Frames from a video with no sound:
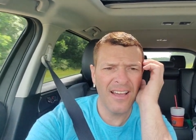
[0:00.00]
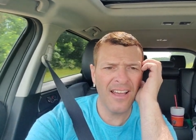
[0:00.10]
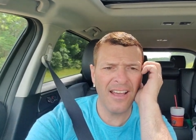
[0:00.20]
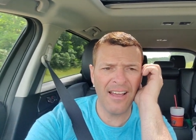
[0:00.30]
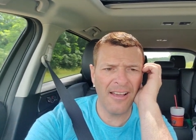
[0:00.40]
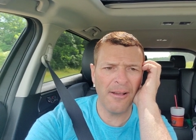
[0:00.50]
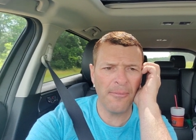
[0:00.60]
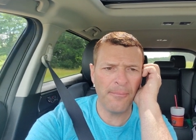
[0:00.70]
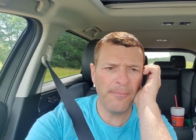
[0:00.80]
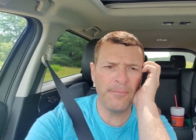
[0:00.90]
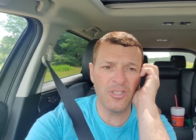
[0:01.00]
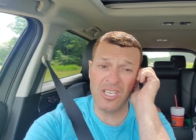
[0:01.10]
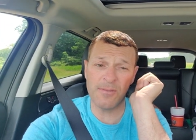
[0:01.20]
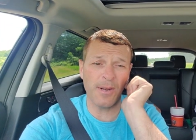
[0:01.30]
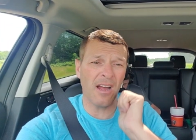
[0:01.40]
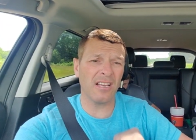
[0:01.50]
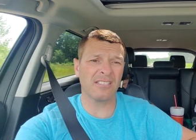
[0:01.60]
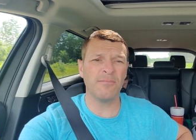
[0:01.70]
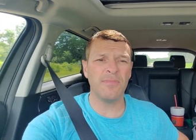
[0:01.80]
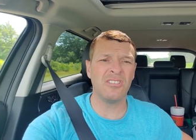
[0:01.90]
Um, she's been
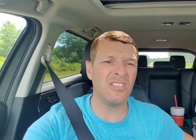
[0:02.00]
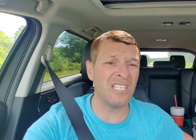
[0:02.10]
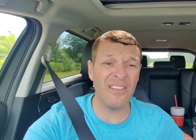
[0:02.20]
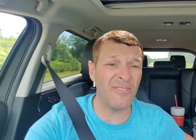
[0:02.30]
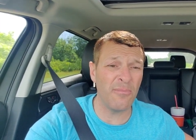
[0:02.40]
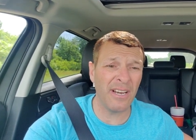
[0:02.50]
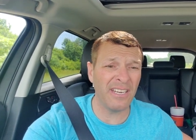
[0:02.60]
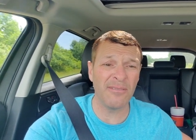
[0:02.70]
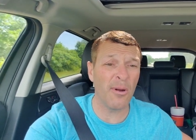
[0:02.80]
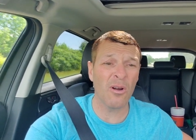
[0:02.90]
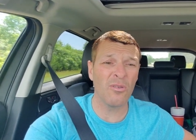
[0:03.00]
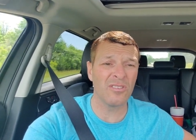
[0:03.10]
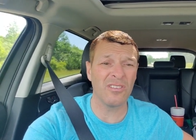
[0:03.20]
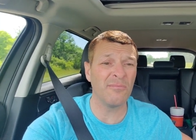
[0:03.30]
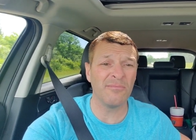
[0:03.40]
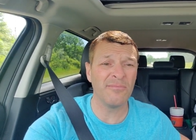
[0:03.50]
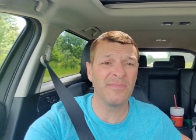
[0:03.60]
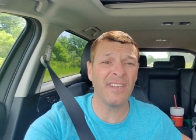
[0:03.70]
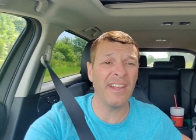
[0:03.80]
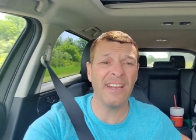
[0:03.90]
awesome, and she's even money tomorrow or something
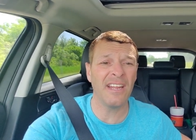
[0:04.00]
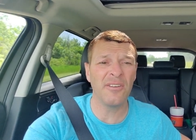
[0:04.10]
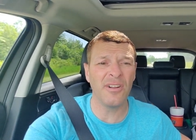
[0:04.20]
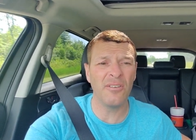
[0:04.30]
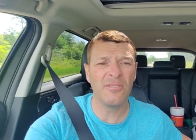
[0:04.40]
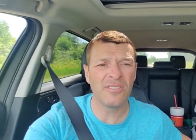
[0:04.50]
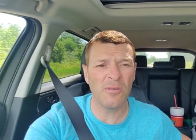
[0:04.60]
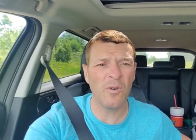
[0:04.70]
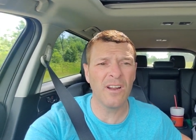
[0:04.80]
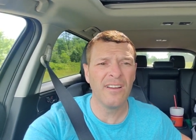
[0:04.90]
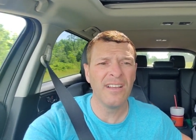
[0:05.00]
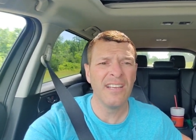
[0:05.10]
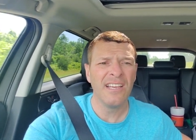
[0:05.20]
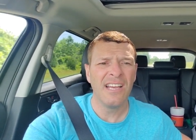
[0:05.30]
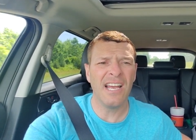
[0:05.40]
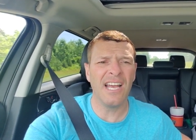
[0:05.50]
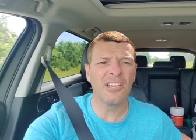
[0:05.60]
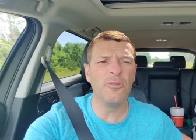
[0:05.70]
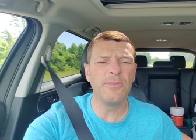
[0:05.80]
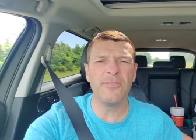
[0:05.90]
tonight. I don't know, somewhere. Uh,
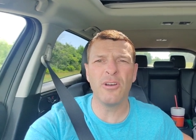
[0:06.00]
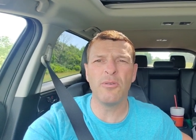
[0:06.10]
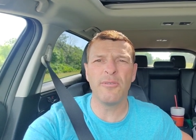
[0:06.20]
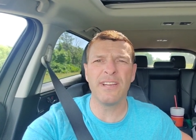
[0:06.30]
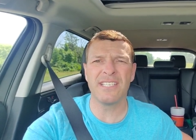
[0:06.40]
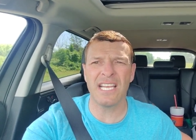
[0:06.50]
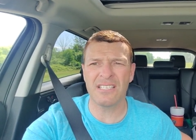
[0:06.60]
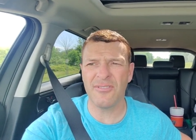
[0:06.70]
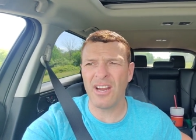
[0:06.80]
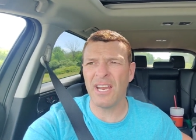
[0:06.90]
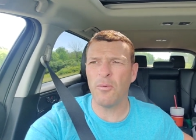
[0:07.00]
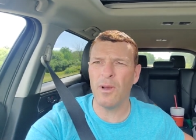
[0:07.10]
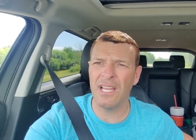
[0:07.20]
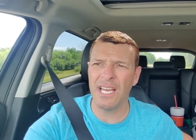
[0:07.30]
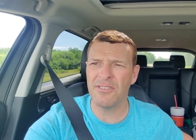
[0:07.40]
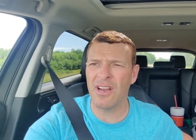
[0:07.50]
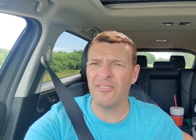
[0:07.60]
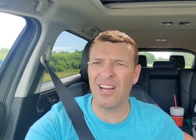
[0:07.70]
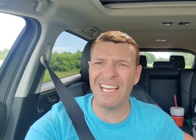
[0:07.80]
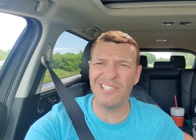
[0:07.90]
Coupe de Ville will race next Friday. Will I
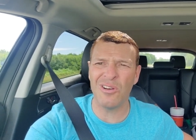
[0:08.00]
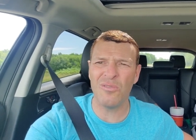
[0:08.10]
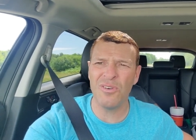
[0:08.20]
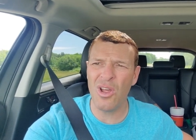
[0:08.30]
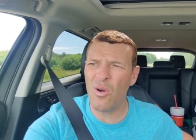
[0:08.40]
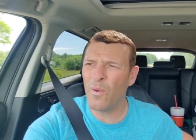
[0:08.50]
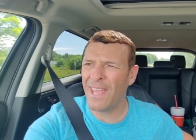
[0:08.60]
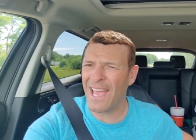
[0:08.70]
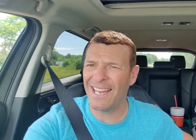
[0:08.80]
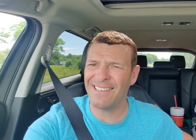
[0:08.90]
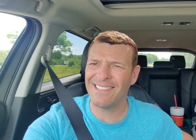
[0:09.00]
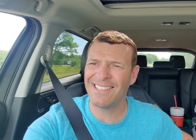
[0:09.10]
drive her? I don't know yet.